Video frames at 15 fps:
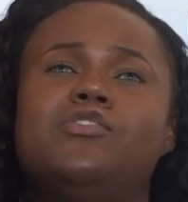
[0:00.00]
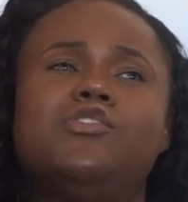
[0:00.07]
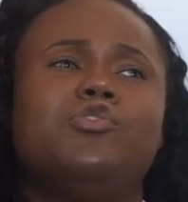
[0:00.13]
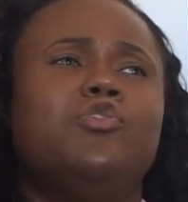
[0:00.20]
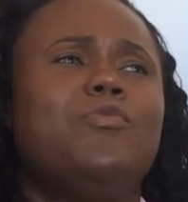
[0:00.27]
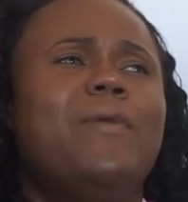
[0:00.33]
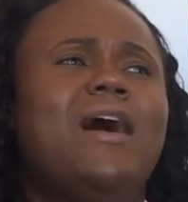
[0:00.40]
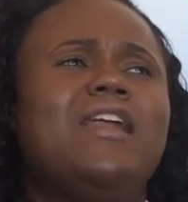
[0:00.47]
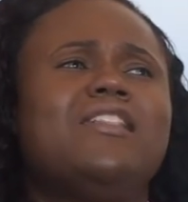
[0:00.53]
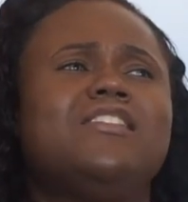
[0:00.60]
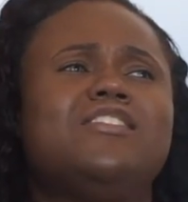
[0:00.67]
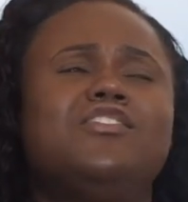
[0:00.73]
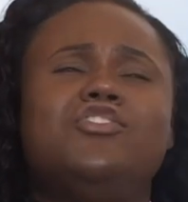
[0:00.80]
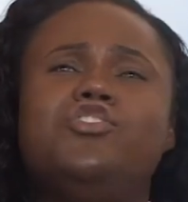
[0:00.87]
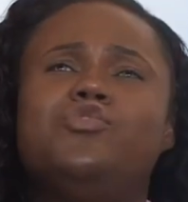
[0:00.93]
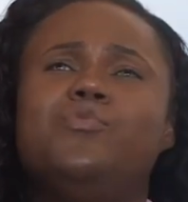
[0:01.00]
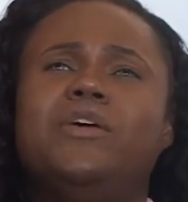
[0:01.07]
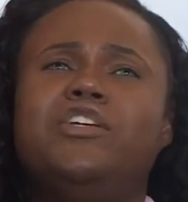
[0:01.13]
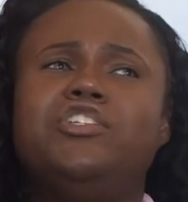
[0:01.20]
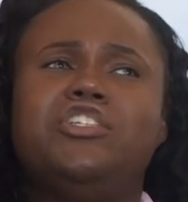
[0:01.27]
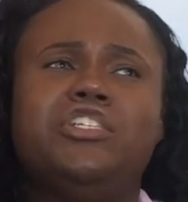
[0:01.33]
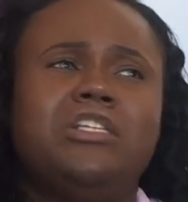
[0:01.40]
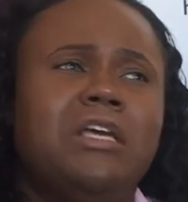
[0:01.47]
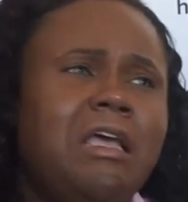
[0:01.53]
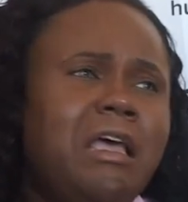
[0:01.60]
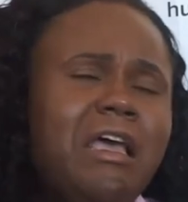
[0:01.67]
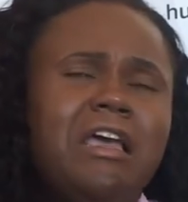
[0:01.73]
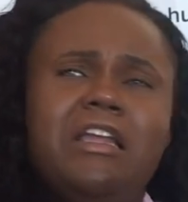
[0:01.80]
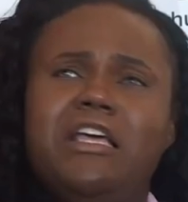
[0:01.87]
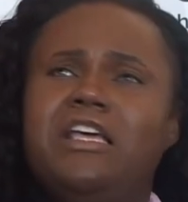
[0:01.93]
So no matter the situation
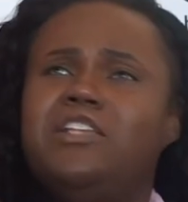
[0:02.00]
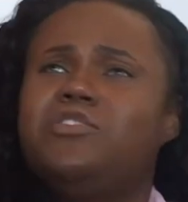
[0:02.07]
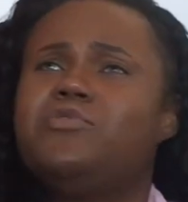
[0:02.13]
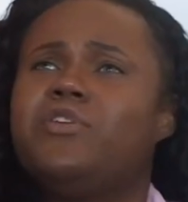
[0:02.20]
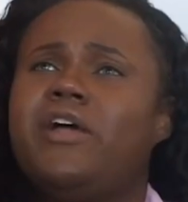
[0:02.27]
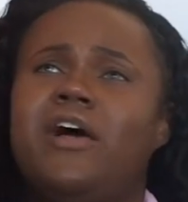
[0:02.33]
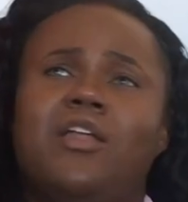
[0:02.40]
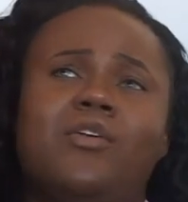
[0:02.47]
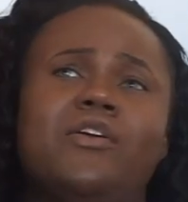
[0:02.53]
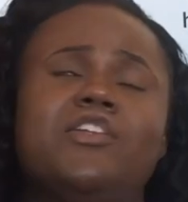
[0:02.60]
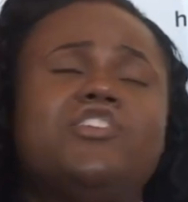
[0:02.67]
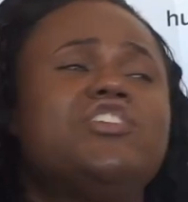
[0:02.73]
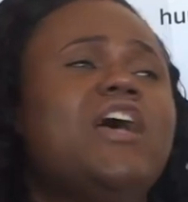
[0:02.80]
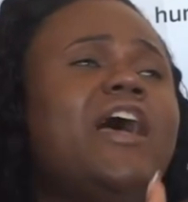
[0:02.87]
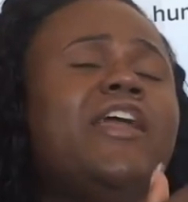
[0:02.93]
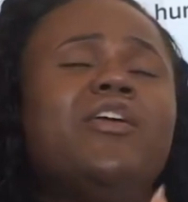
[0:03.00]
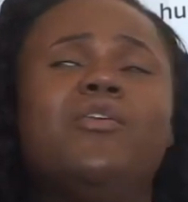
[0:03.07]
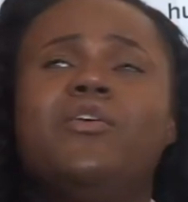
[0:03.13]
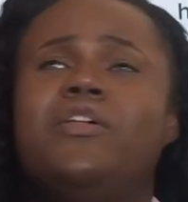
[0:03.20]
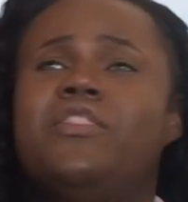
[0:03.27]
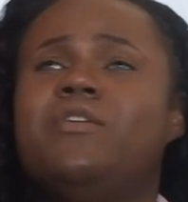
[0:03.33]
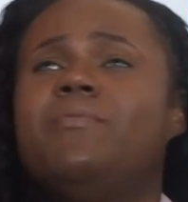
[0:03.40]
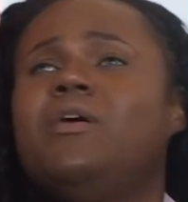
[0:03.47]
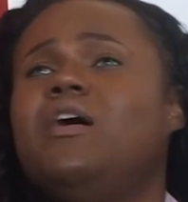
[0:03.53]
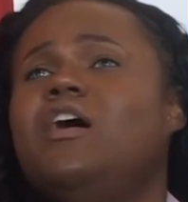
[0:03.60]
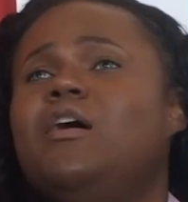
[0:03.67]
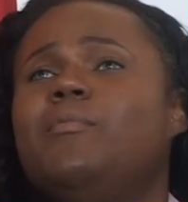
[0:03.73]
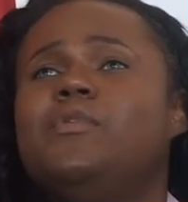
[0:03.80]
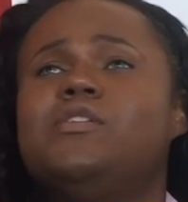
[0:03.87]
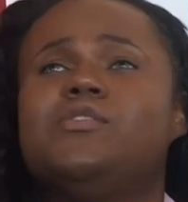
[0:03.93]
in Israel or in China or in the
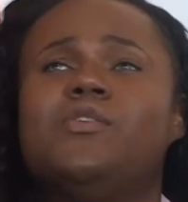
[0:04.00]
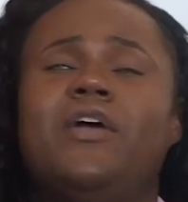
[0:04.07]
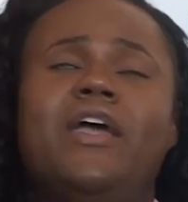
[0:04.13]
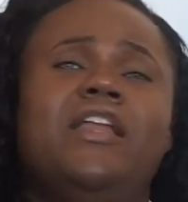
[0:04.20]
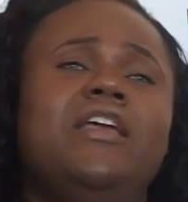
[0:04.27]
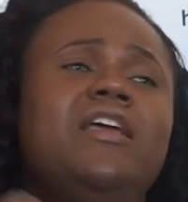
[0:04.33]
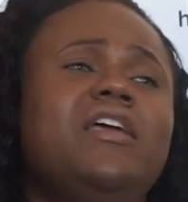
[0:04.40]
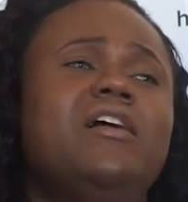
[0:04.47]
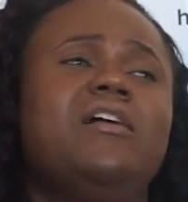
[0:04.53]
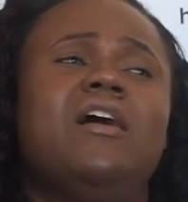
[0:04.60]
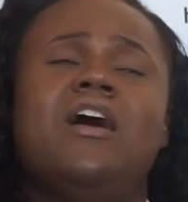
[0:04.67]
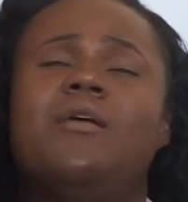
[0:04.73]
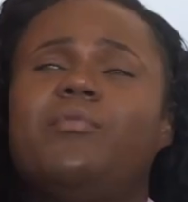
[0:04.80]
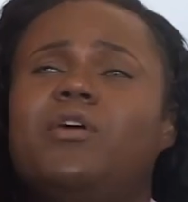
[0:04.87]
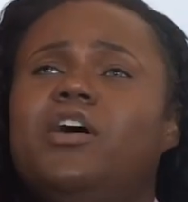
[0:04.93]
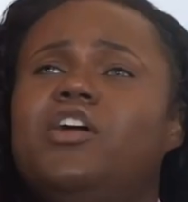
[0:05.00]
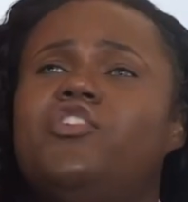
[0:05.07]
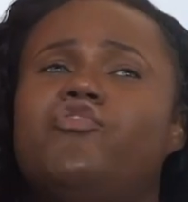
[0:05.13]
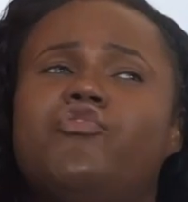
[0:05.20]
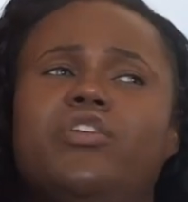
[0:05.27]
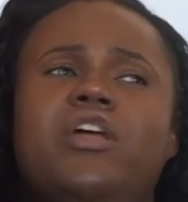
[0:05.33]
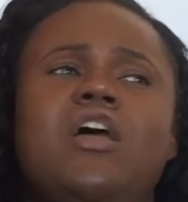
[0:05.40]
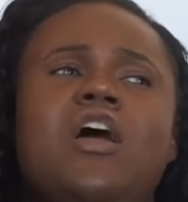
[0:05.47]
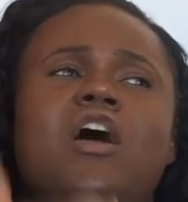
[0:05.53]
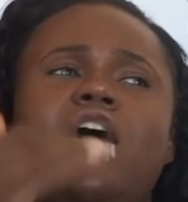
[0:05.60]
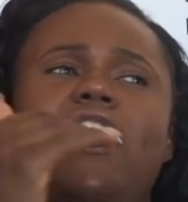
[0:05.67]
Bahamas or any country,